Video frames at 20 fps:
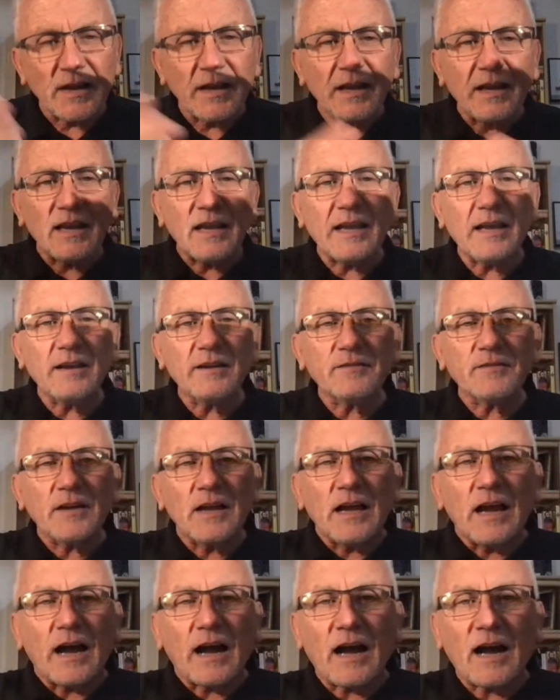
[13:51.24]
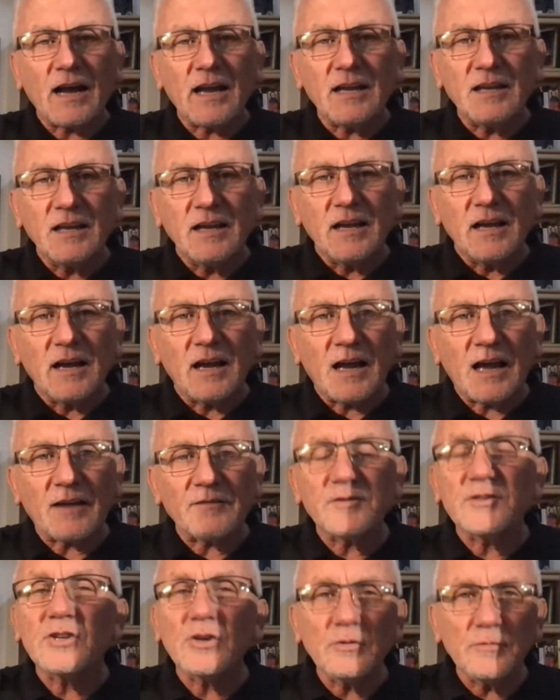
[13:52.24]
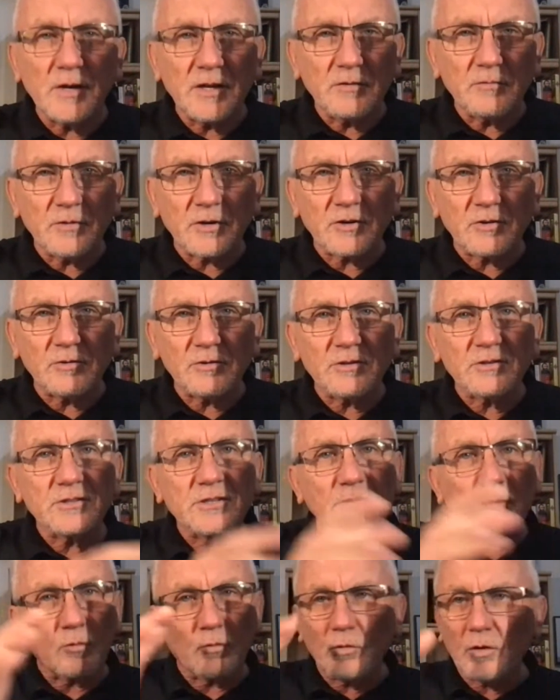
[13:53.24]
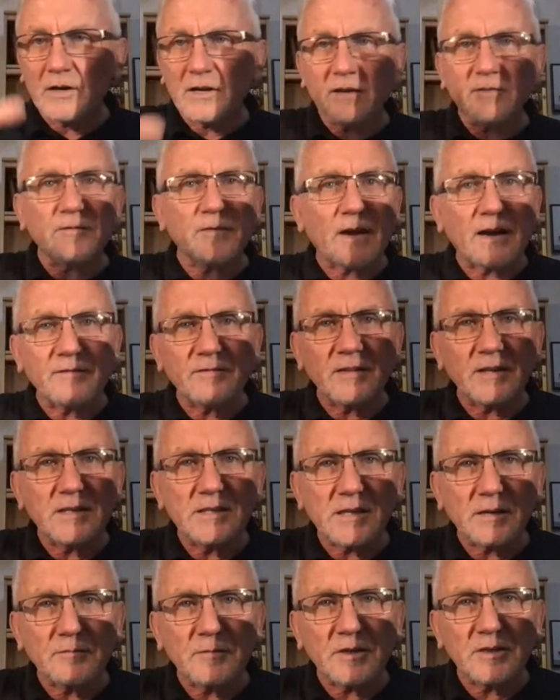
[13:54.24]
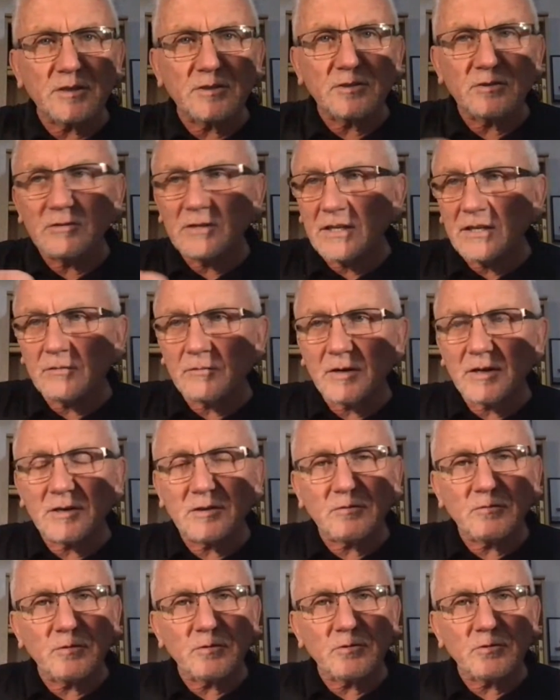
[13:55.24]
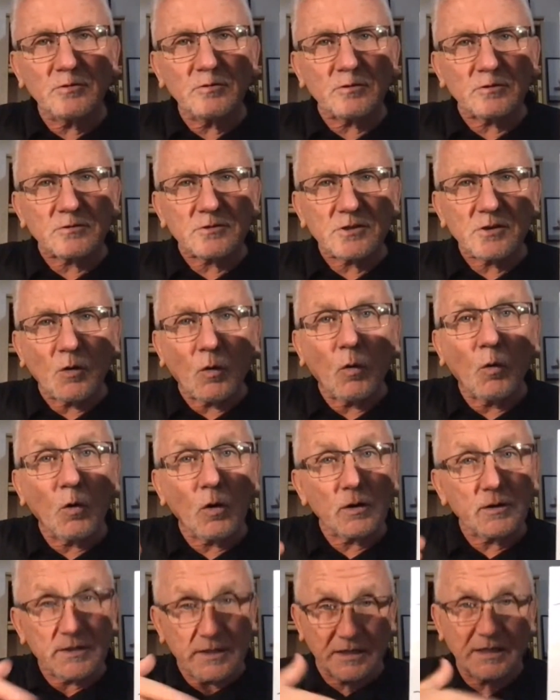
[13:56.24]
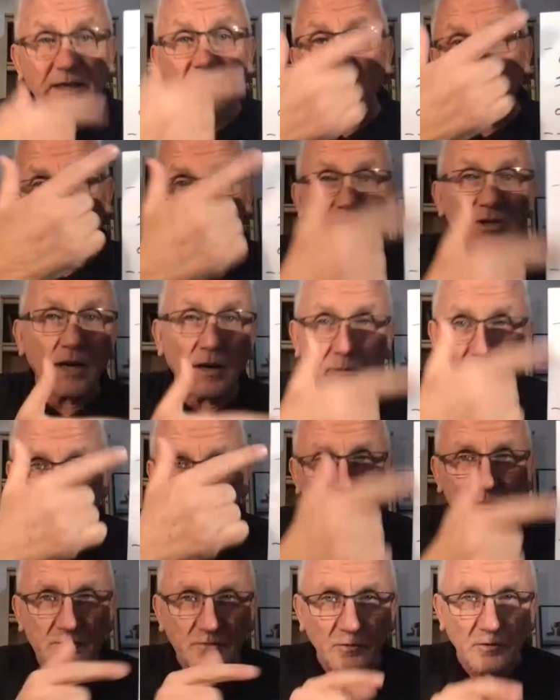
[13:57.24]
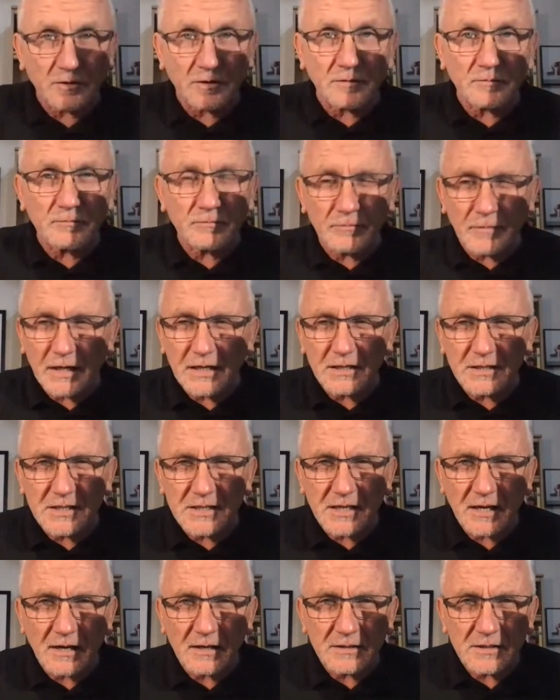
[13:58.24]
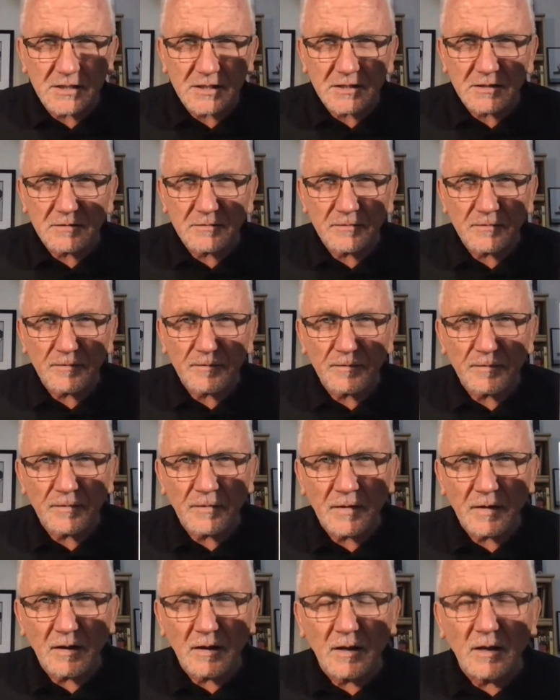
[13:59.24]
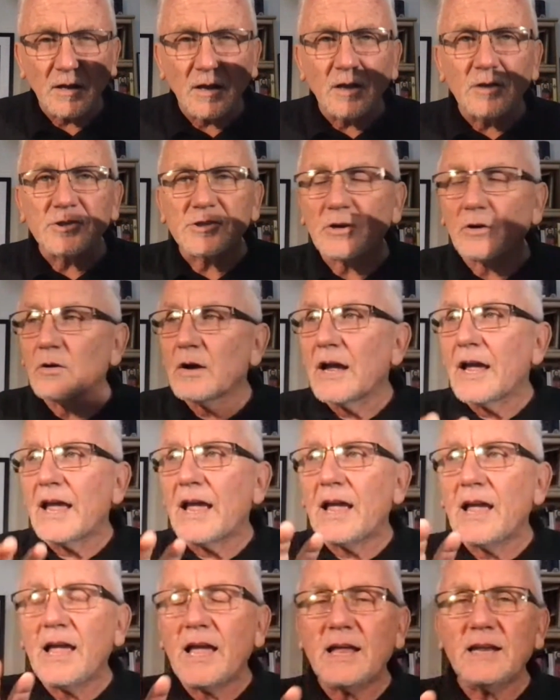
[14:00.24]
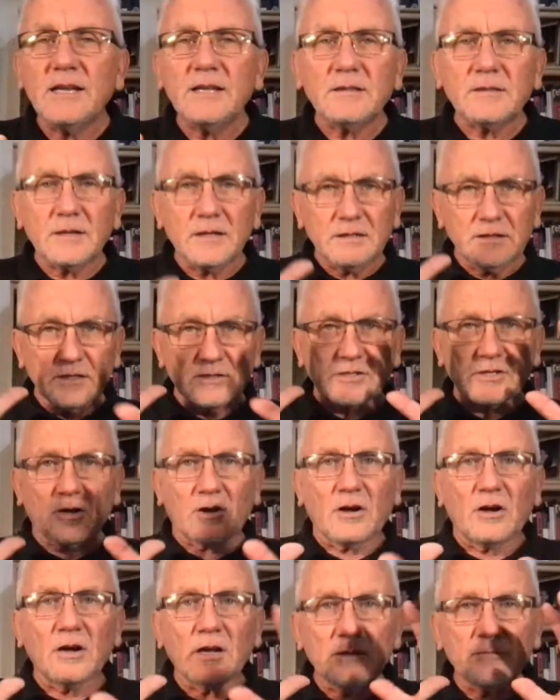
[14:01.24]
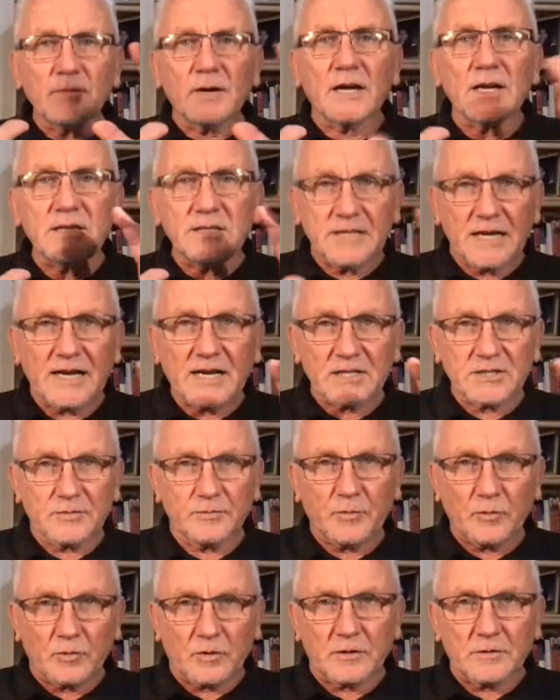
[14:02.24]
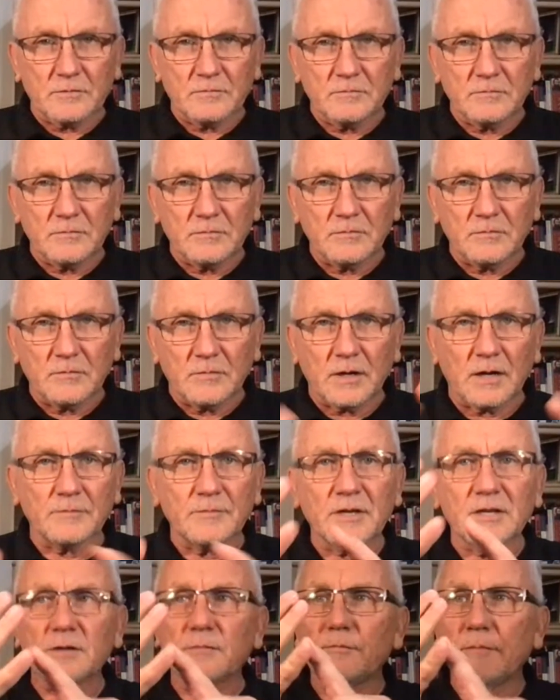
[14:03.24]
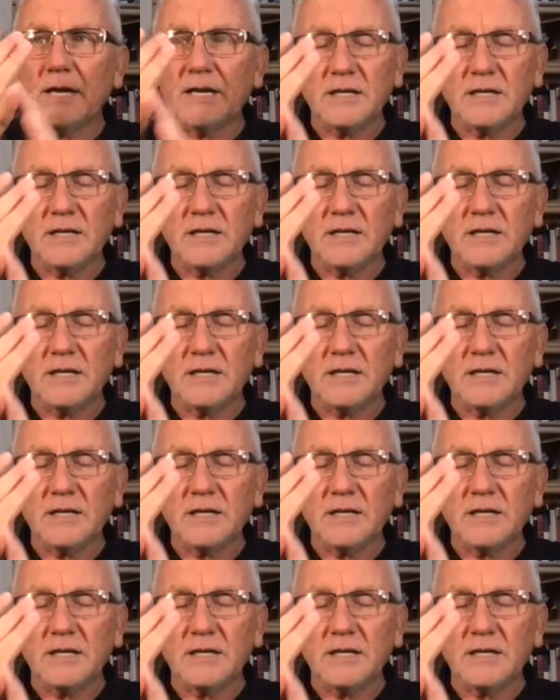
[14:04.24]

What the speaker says: If I have too many recruiters, what are the 5 things I'm going to do to get rid of the recruiters or to get other job orders for them? Making sense? So anything that's on my dashboard, I'm going to make a